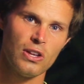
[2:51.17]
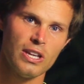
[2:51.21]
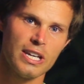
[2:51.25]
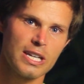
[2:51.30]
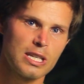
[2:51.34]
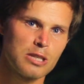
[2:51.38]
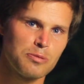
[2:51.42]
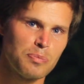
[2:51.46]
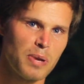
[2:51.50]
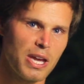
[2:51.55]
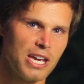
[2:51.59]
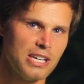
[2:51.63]

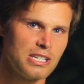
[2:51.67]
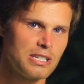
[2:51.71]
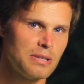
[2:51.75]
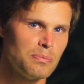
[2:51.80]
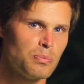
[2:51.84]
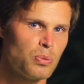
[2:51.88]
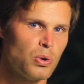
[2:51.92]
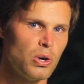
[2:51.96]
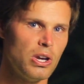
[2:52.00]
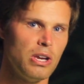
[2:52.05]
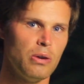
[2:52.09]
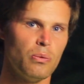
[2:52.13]
expansion
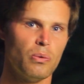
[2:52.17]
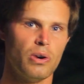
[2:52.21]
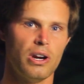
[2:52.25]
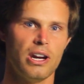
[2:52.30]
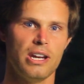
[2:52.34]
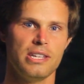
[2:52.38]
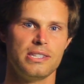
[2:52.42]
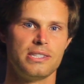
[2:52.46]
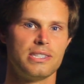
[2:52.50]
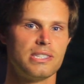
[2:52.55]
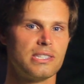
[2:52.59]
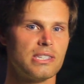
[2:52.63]
point where
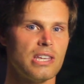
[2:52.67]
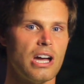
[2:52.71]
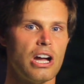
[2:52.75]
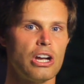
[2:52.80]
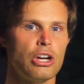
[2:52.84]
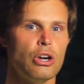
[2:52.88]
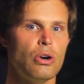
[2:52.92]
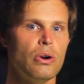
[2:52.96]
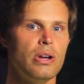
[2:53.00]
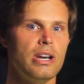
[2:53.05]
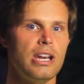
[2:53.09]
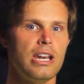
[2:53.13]
it's not
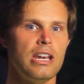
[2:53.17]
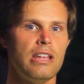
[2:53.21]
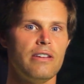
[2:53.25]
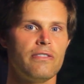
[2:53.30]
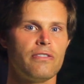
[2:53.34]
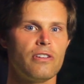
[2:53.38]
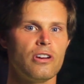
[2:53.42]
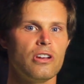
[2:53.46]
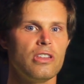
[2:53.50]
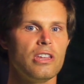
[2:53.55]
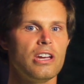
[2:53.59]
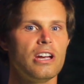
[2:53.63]
going any
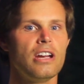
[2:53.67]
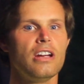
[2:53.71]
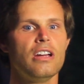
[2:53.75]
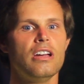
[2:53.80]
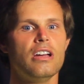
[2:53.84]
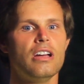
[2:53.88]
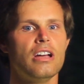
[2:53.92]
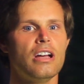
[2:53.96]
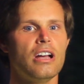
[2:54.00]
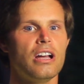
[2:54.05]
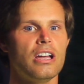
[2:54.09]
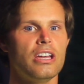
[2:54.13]
further,
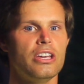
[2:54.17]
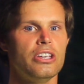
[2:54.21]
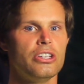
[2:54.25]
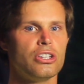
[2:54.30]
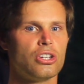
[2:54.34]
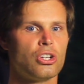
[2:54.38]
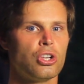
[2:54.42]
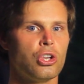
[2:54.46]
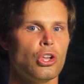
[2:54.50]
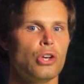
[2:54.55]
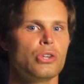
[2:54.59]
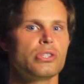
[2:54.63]

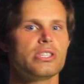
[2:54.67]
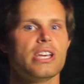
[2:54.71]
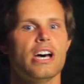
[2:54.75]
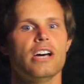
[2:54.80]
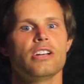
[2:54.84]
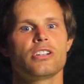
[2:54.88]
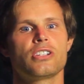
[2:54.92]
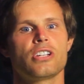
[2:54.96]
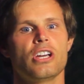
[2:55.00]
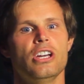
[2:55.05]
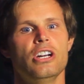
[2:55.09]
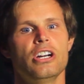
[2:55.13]
close that
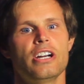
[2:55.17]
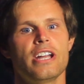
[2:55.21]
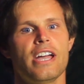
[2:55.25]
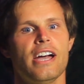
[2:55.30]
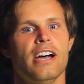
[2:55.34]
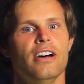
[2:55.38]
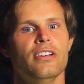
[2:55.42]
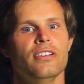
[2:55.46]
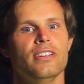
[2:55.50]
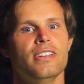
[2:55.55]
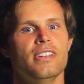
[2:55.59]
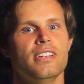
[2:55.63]
shutter
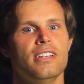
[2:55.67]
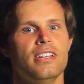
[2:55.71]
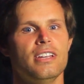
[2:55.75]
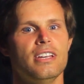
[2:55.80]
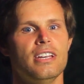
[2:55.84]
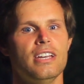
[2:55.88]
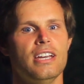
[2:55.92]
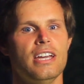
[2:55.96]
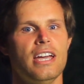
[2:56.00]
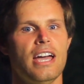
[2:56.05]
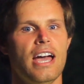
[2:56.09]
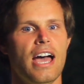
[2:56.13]
down.
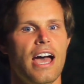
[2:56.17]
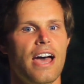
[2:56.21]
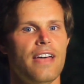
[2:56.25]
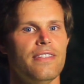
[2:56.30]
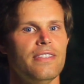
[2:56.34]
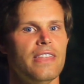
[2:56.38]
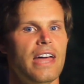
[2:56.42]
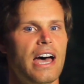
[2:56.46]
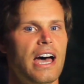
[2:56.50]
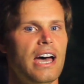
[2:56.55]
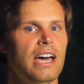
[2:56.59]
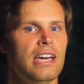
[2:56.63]

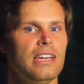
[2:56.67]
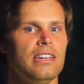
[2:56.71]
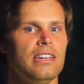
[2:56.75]
And that,